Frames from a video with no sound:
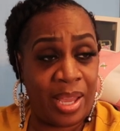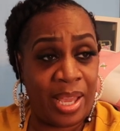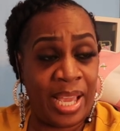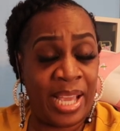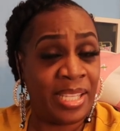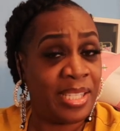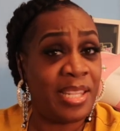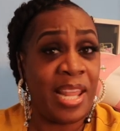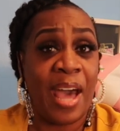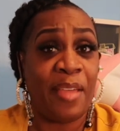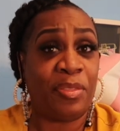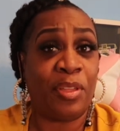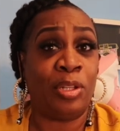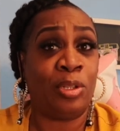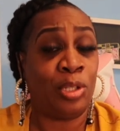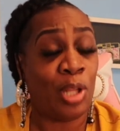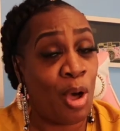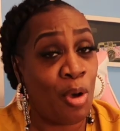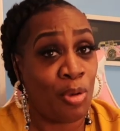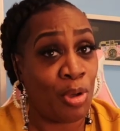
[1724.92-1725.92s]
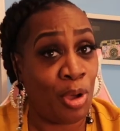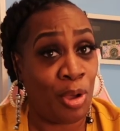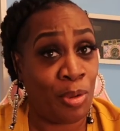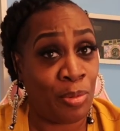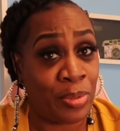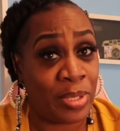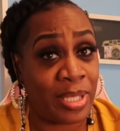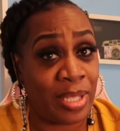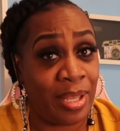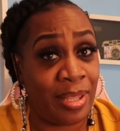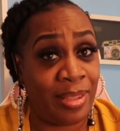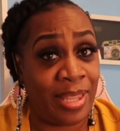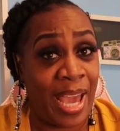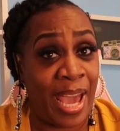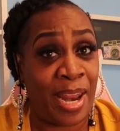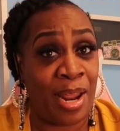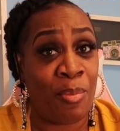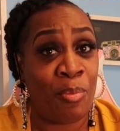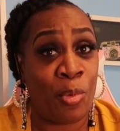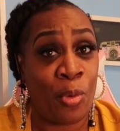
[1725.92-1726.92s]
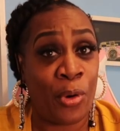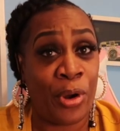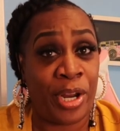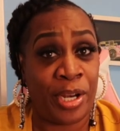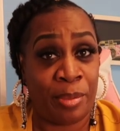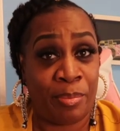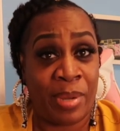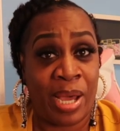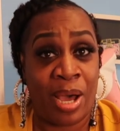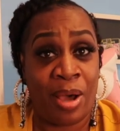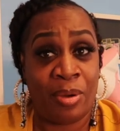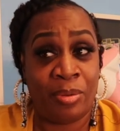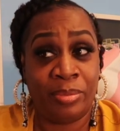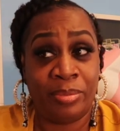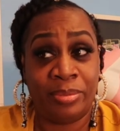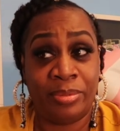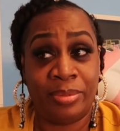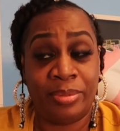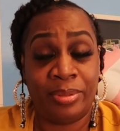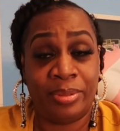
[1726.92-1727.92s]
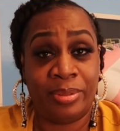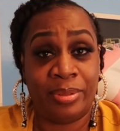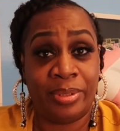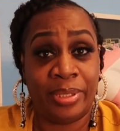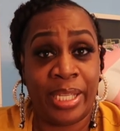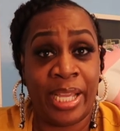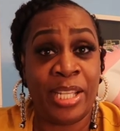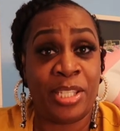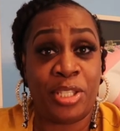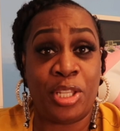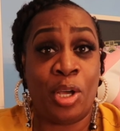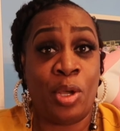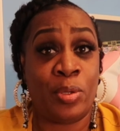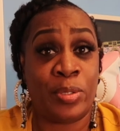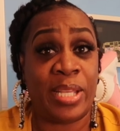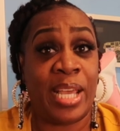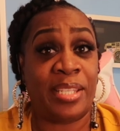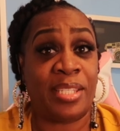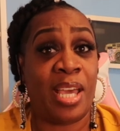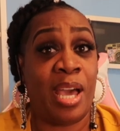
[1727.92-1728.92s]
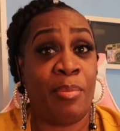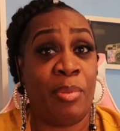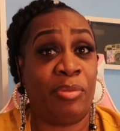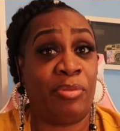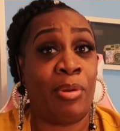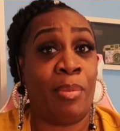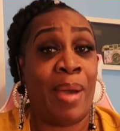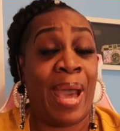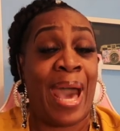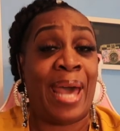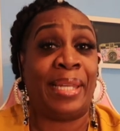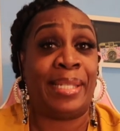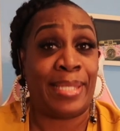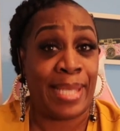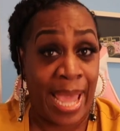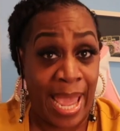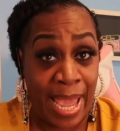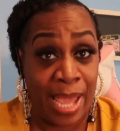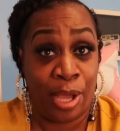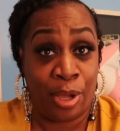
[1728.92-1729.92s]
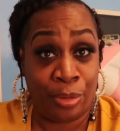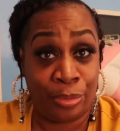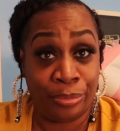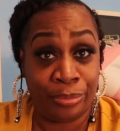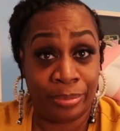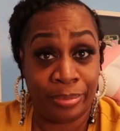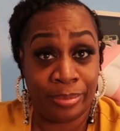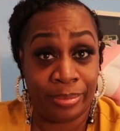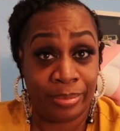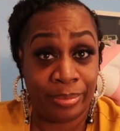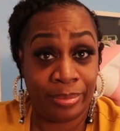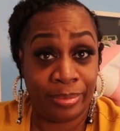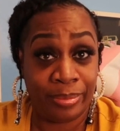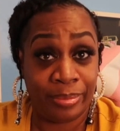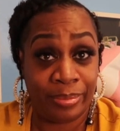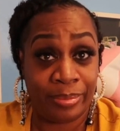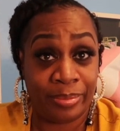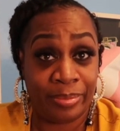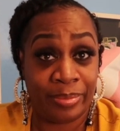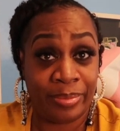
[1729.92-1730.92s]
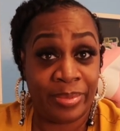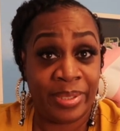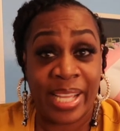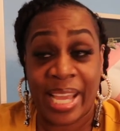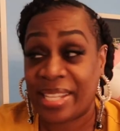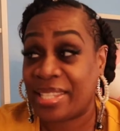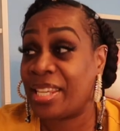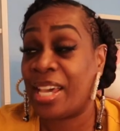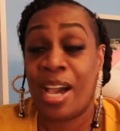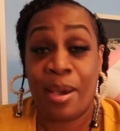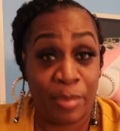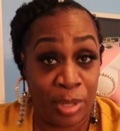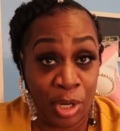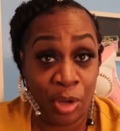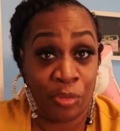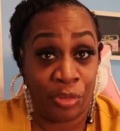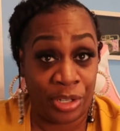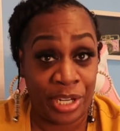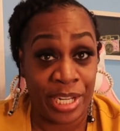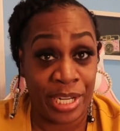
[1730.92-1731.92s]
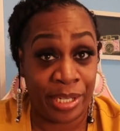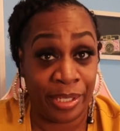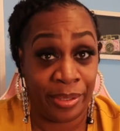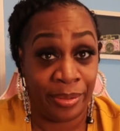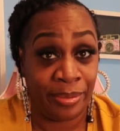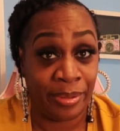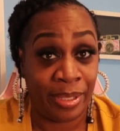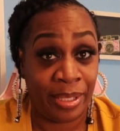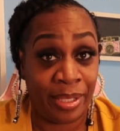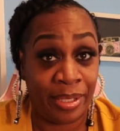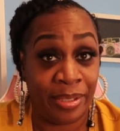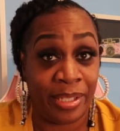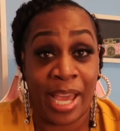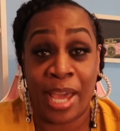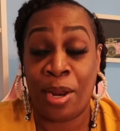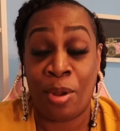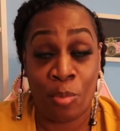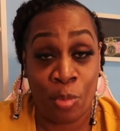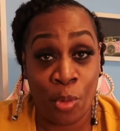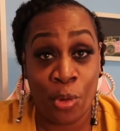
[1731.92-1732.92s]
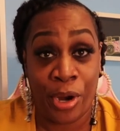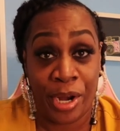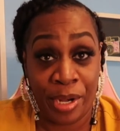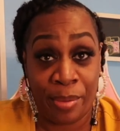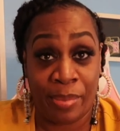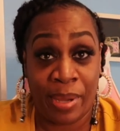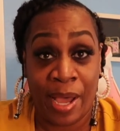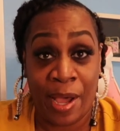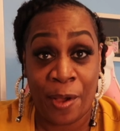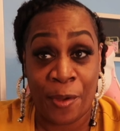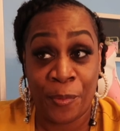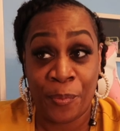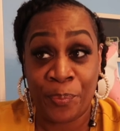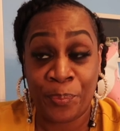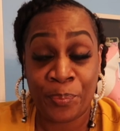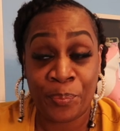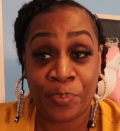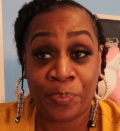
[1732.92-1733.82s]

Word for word: It's not the locals that I'm worried about. It's those that's coming from out of town that's coming over here that I'm worried about.